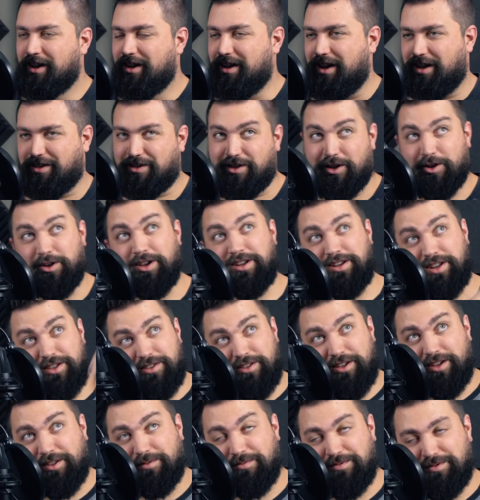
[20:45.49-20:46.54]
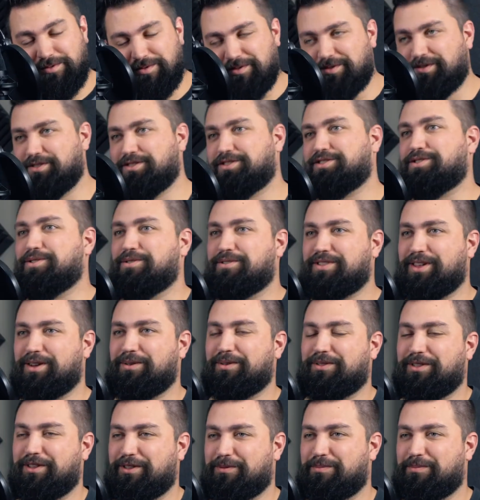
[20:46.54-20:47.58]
And so he just like shoots it with his